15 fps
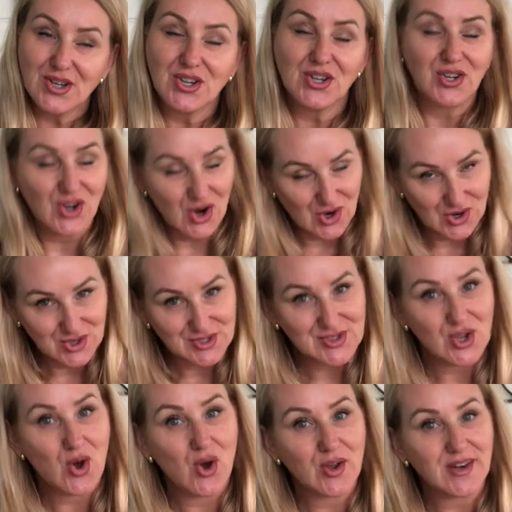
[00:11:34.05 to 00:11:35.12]

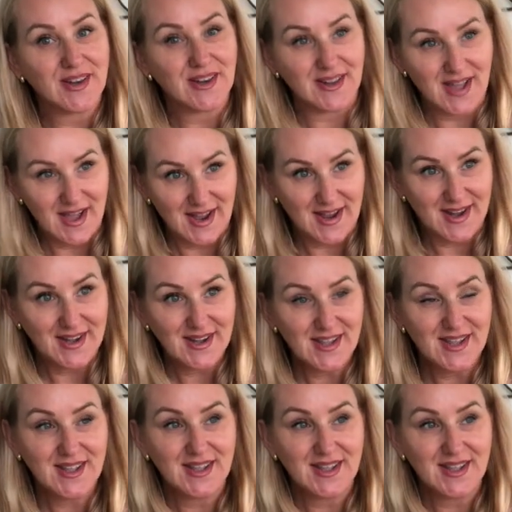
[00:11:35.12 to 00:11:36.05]
yarns online